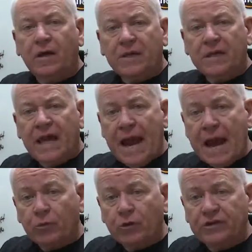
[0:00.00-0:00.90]
IP
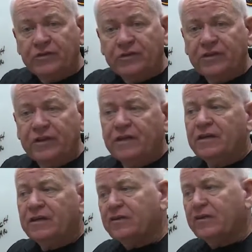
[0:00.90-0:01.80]
cameras,
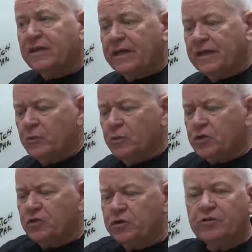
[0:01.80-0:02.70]
things like that, to make
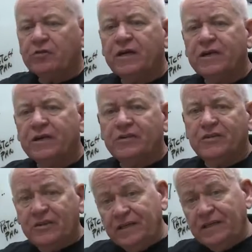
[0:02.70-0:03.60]
sure you do not
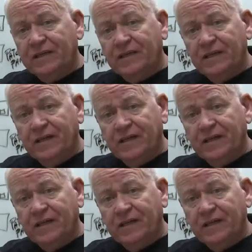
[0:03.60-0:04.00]
exceed